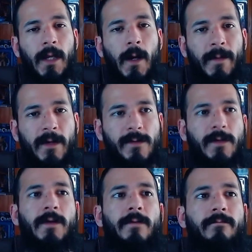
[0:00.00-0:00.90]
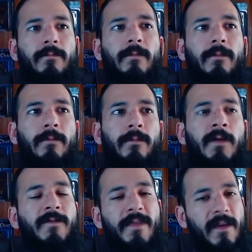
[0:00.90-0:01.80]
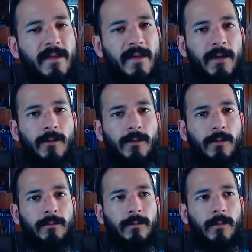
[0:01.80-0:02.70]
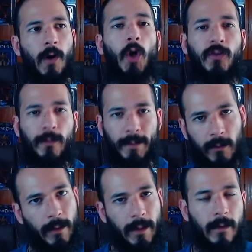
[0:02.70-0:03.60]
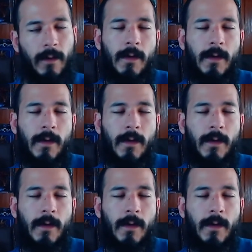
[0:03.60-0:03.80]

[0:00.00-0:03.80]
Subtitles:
because there are different things that you ought to be doing.